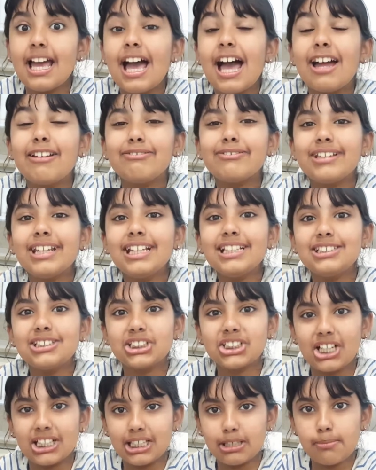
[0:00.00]
And when I
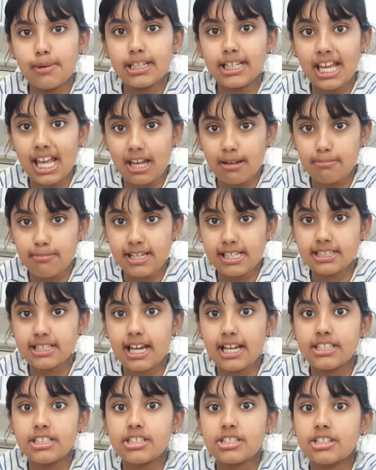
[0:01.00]
saw them at Hamleys,
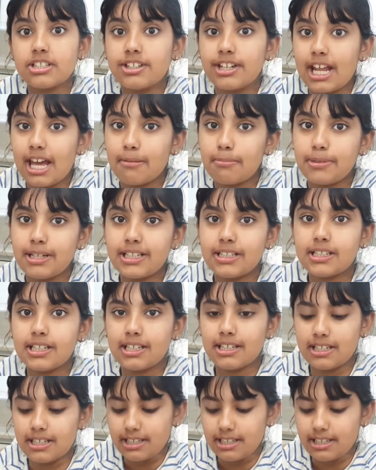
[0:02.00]
I just grabbed it,